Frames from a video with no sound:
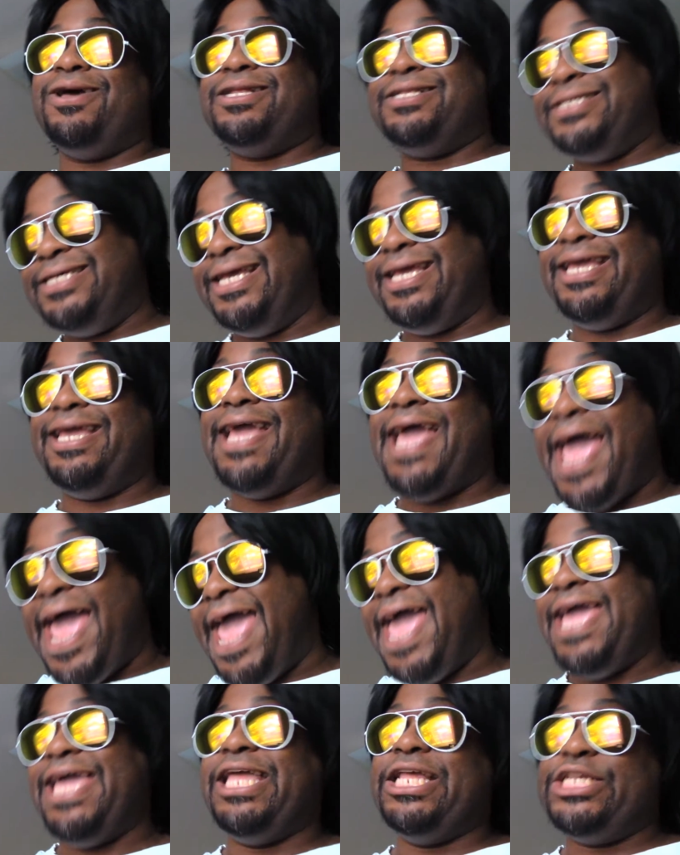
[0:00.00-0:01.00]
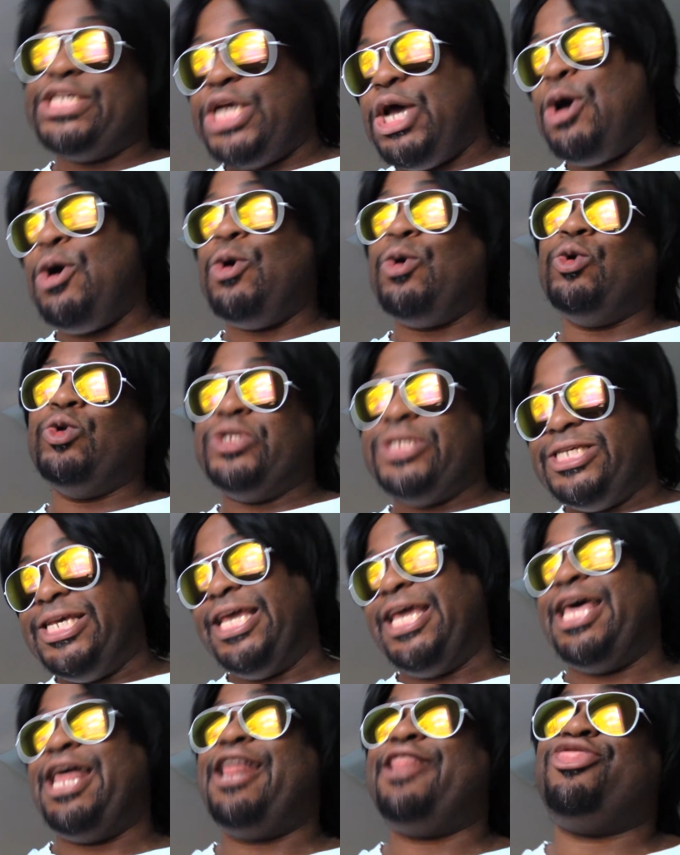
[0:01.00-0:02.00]

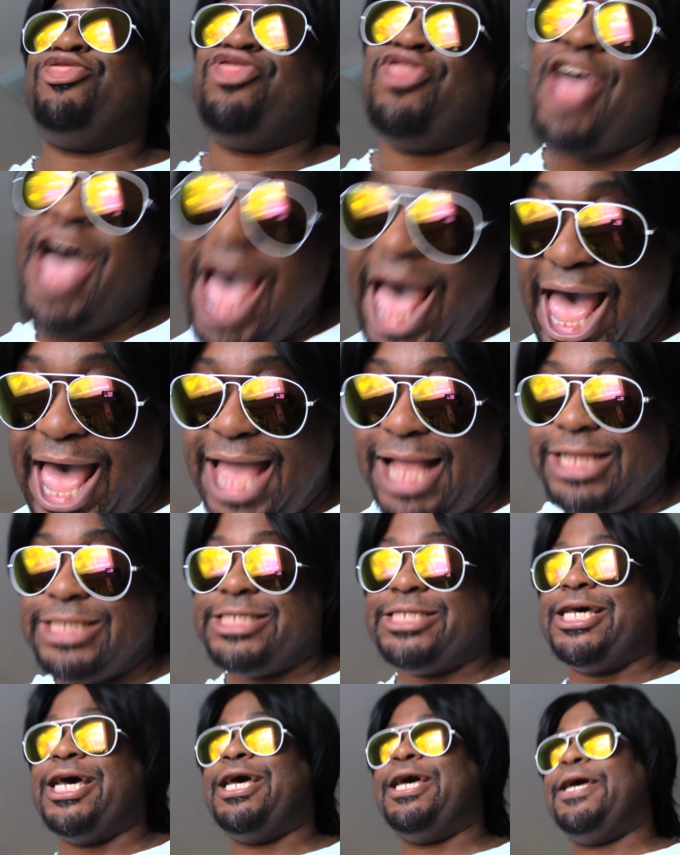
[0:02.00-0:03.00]
T-H-O-T, a thot.